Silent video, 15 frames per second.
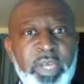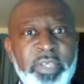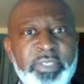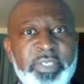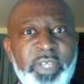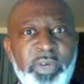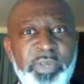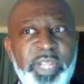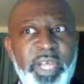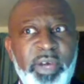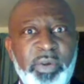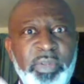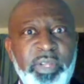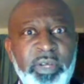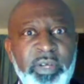So
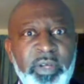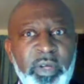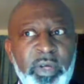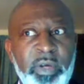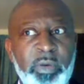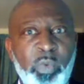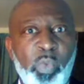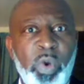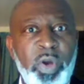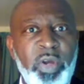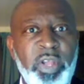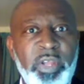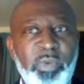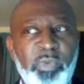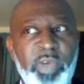they're the
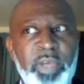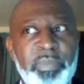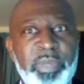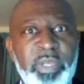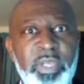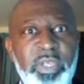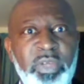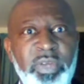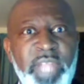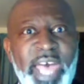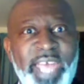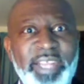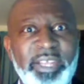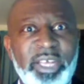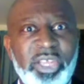worldly women, you
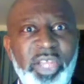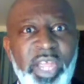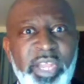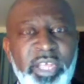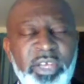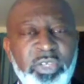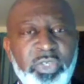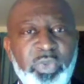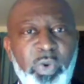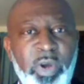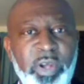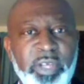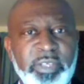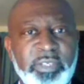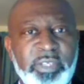like looking at them
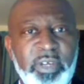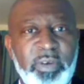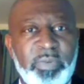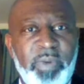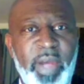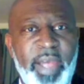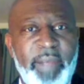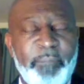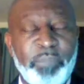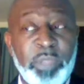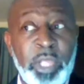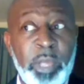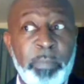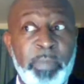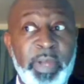twerking stuff, right?
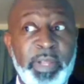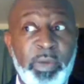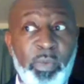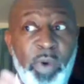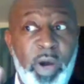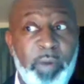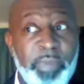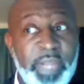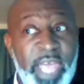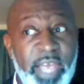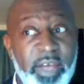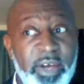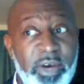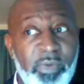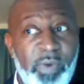But the woman, that
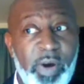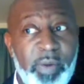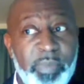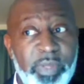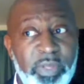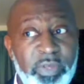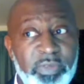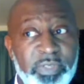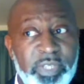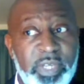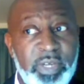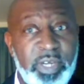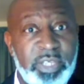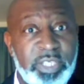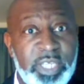good woman, you see
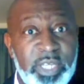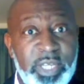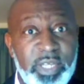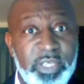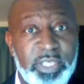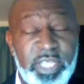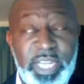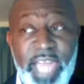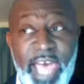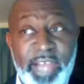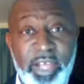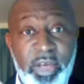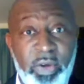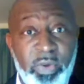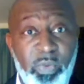her, she she like to
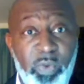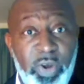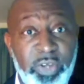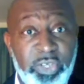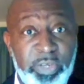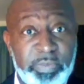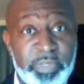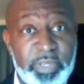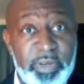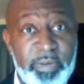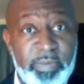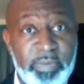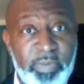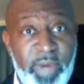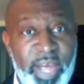go to worship
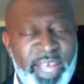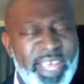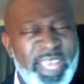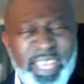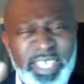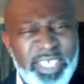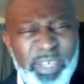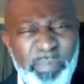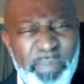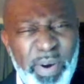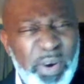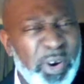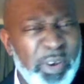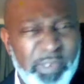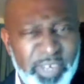service, right? She
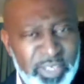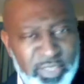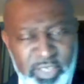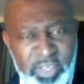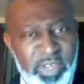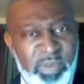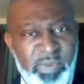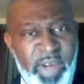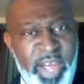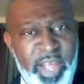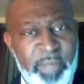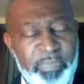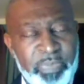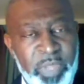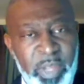boring to you, right?
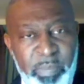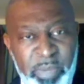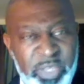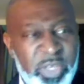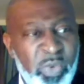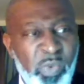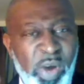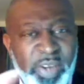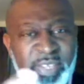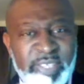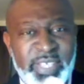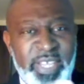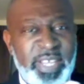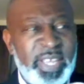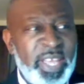But you want to
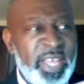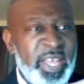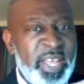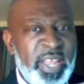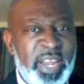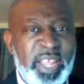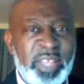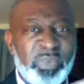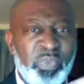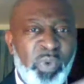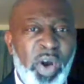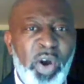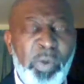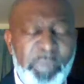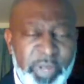see this
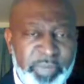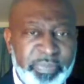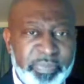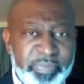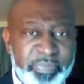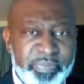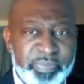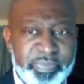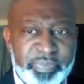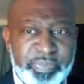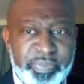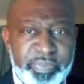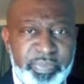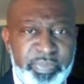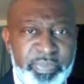woman
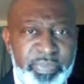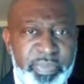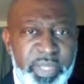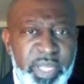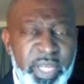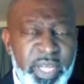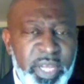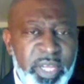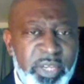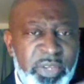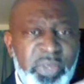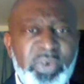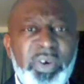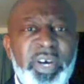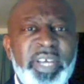
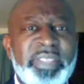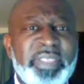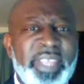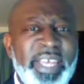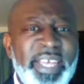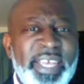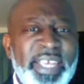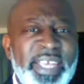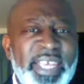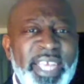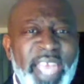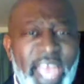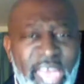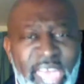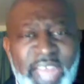doing her thing
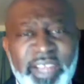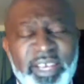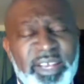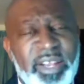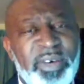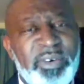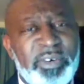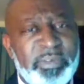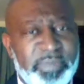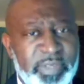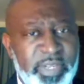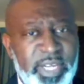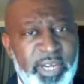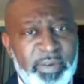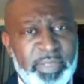at the clubs
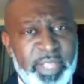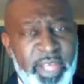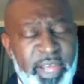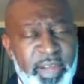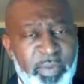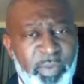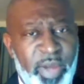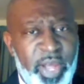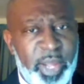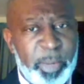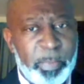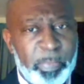and everything, right?